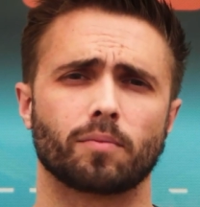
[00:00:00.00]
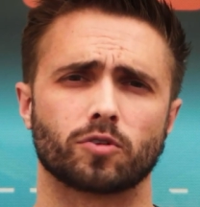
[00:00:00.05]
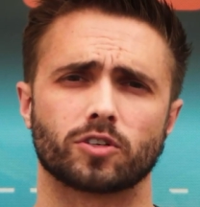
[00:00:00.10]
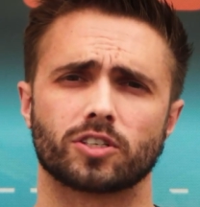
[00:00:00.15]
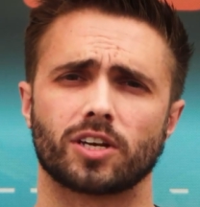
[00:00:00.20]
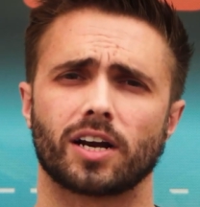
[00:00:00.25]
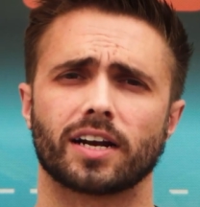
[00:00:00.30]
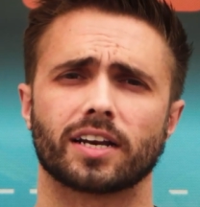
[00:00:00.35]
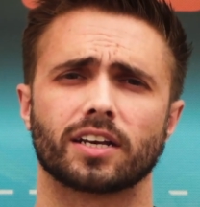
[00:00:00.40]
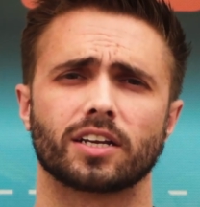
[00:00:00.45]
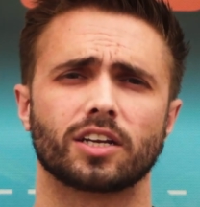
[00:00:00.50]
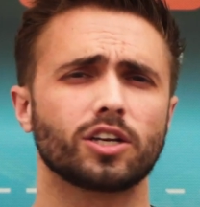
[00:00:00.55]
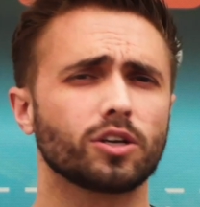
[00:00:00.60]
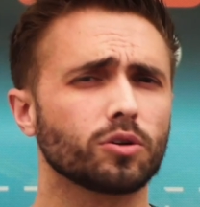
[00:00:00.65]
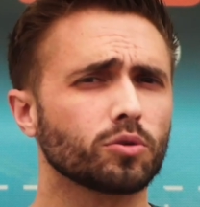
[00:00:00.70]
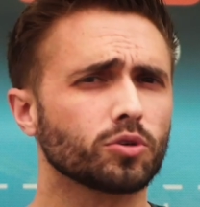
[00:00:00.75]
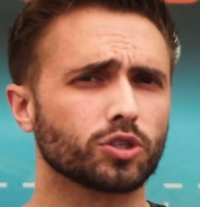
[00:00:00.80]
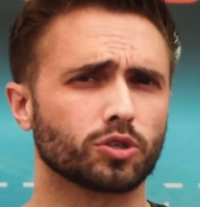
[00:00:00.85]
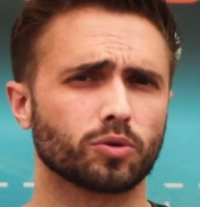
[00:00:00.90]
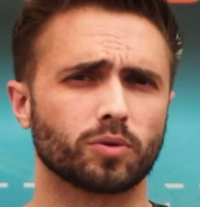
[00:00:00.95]
We're talking
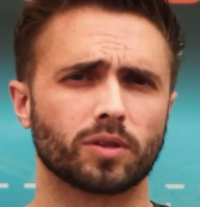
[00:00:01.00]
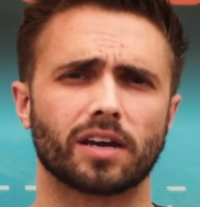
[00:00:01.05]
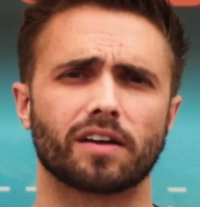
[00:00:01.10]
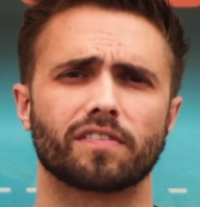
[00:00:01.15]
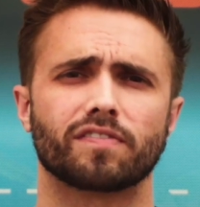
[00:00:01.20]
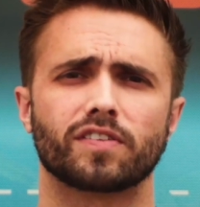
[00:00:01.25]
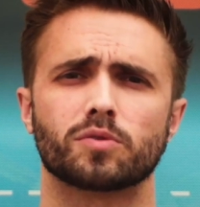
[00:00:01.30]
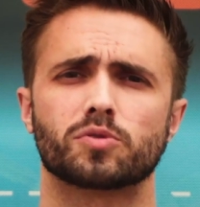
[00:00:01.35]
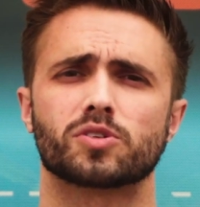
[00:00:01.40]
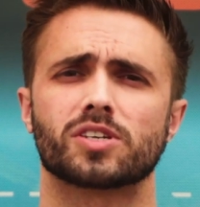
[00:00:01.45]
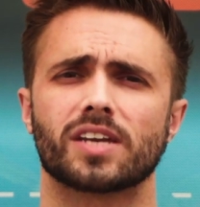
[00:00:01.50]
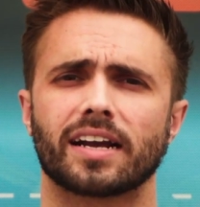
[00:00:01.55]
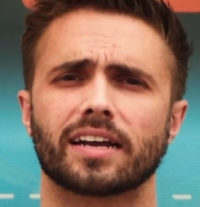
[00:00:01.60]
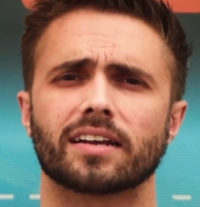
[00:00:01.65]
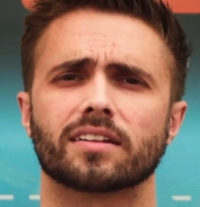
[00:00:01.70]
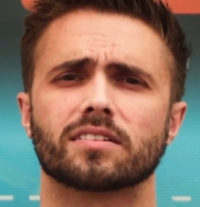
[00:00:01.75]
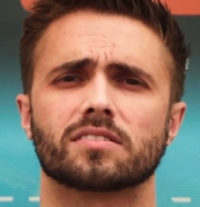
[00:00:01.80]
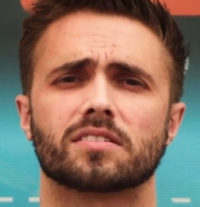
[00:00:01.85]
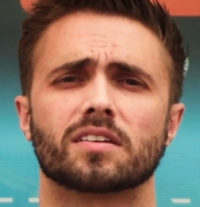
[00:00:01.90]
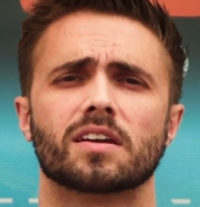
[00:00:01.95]
usually a few
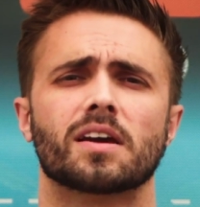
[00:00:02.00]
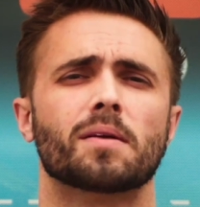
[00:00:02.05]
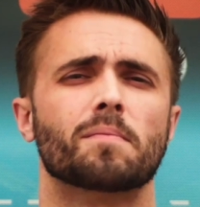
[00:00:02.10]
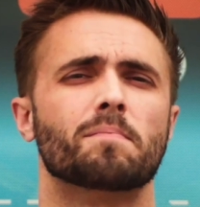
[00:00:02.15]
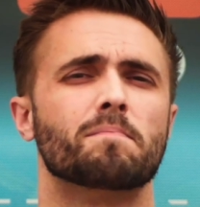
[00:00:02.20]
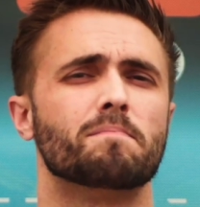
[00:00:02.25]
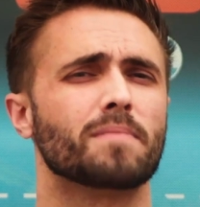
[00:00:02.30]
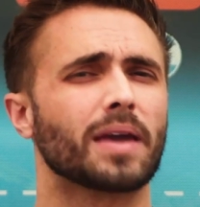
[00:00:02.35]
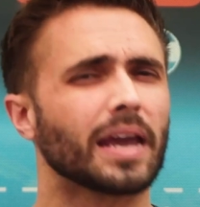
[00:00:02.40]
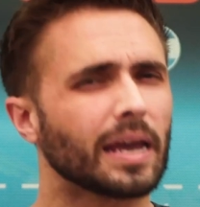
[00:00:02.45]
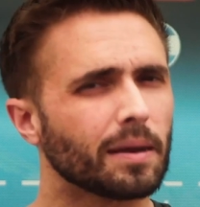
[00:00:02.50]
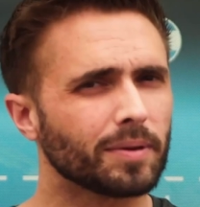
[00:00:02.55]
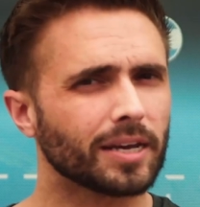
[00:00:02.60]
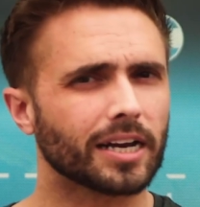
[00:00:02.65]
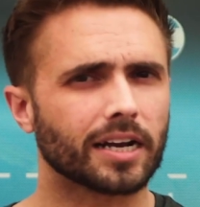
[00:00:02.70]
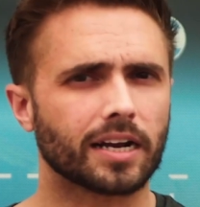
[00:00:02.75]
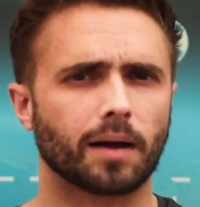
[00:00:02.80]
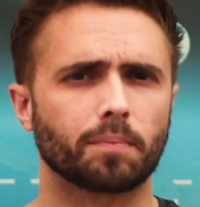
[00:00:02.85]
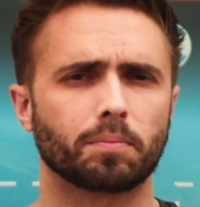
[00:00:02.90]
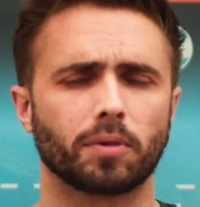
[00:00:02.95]
seconds,
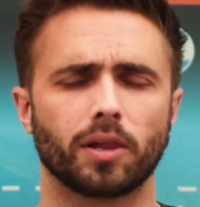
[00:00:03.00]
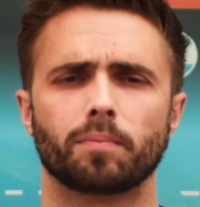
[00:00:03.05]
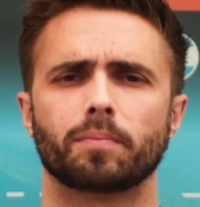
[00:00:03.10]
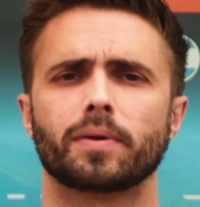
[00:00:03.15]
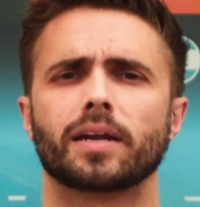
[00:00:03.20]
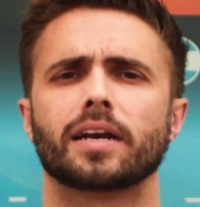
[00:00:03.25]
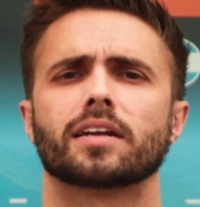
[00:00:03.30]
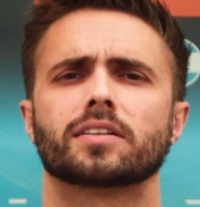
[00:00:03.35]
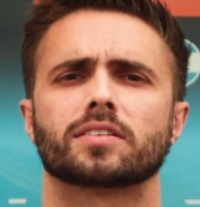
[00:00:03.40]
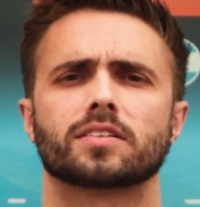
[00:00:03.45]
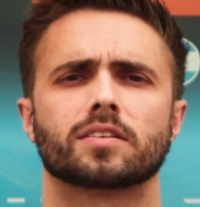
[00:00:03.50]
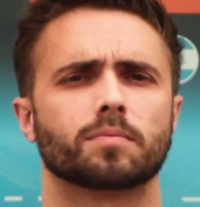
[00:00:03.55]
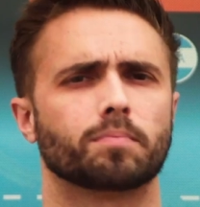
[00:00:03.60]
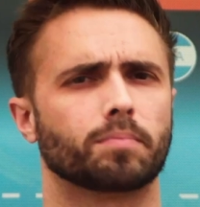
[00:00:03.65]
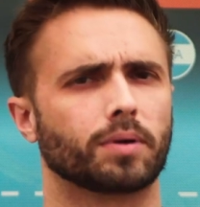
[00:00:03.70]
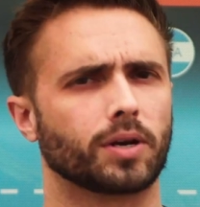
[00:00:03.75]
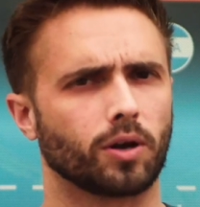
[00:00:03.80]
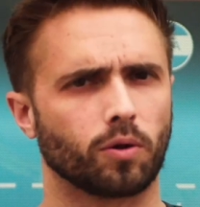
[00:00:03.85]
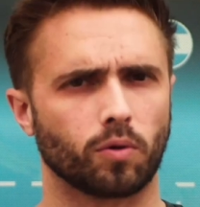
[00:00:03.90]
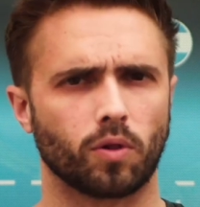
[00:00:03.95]
maybe a couple of minutes,
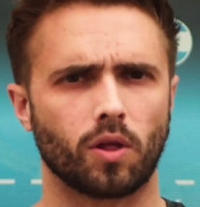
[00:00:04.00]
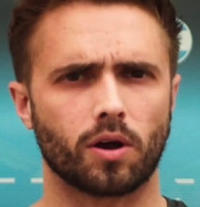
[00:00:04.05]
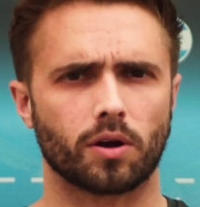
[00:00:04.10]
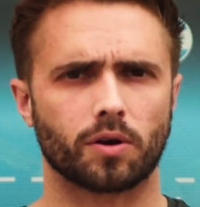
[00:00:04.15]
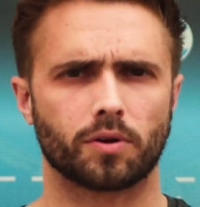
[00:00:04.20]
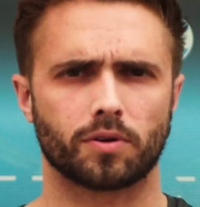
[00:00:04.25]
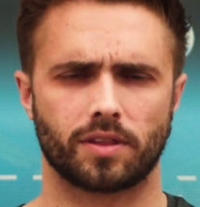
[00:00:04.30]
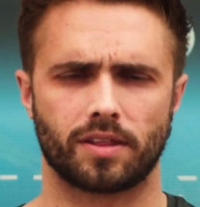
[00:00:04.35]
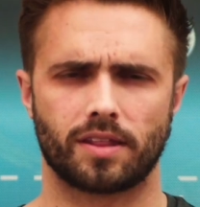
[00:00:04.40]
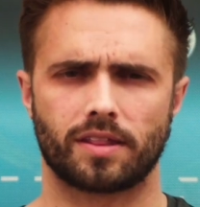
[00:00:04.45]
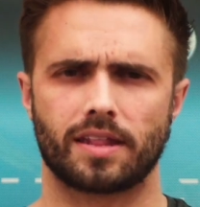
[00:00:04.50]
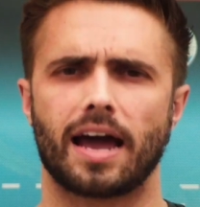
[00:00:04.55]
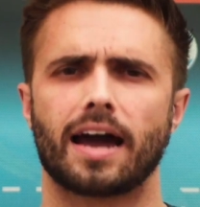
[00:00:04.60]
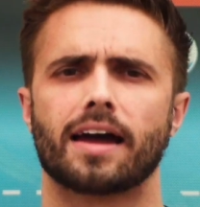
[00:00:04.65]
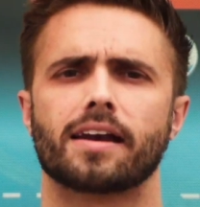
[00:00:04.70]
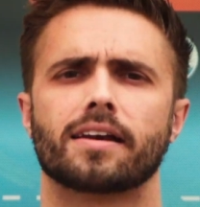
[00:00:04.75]
but no longer than that.